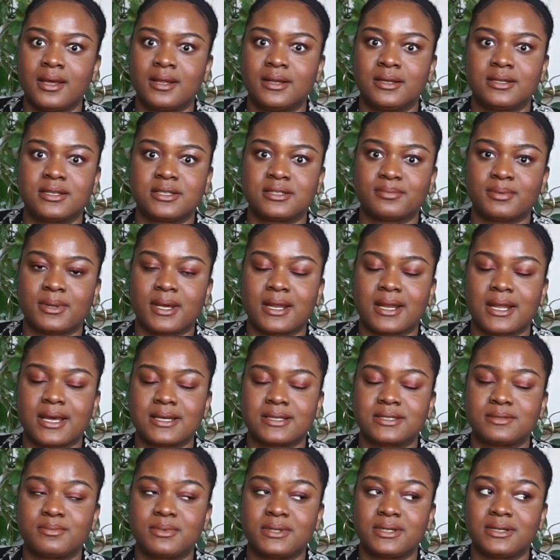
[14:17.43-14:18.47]
This plant
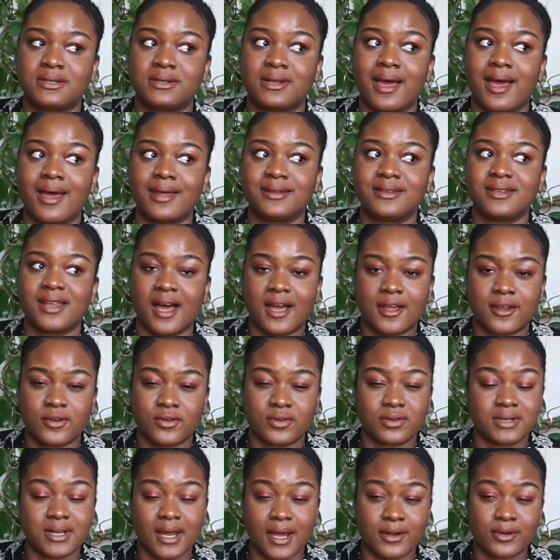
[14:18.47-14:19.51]
has been in dire
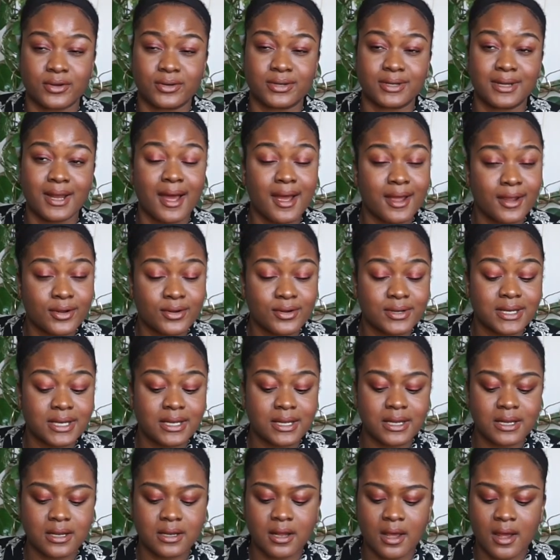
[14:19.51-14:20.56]

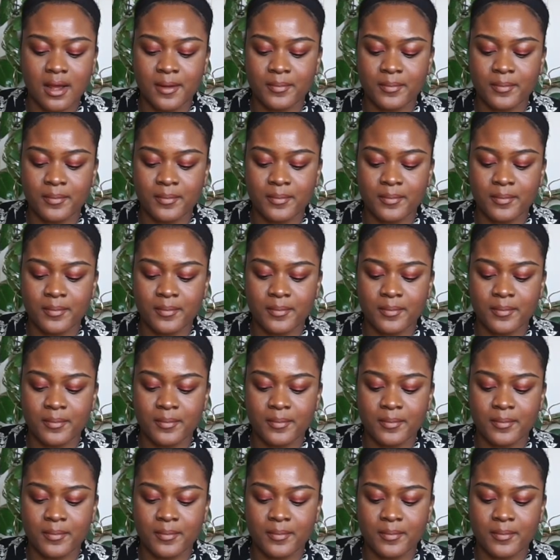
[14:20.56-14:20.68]
need